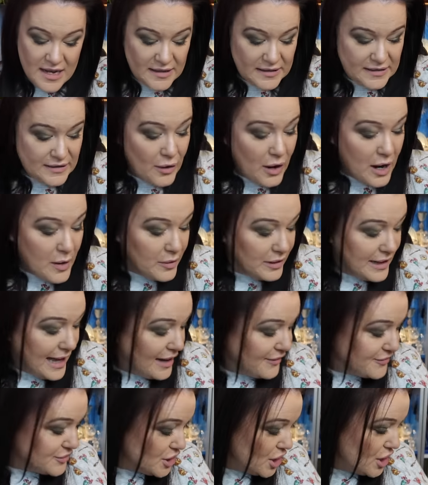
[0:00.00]
So I will
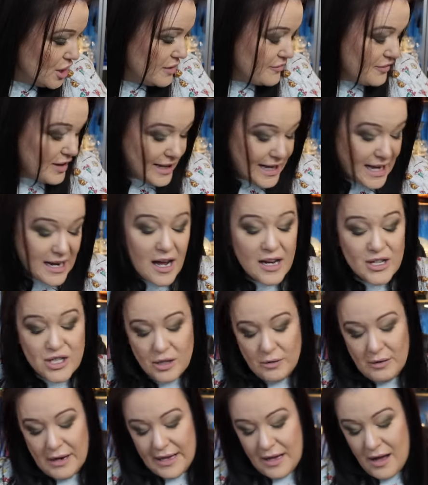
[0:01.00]
have to hoover it again. I
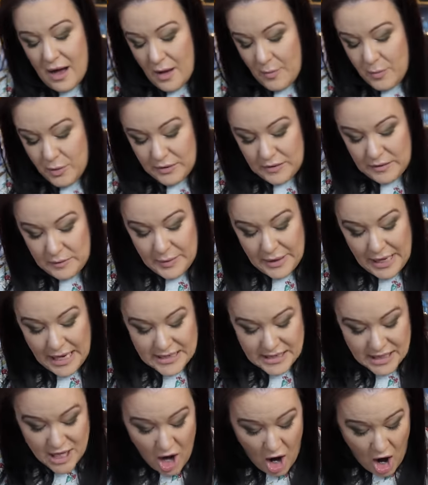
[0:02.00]
do like cardboard
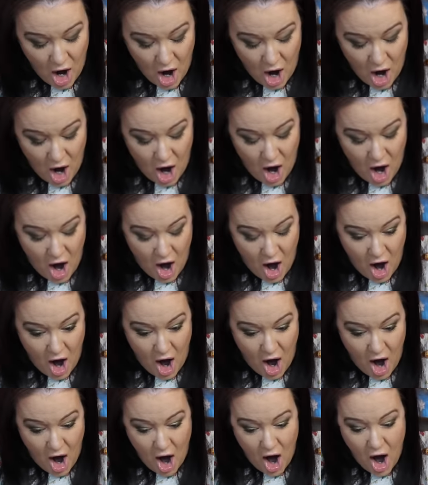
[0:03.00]
spaghetti.
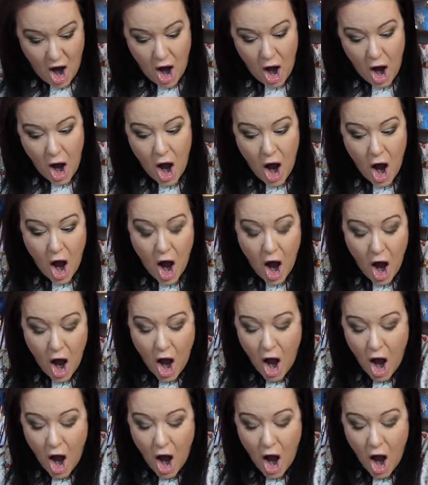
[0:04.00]
Oh,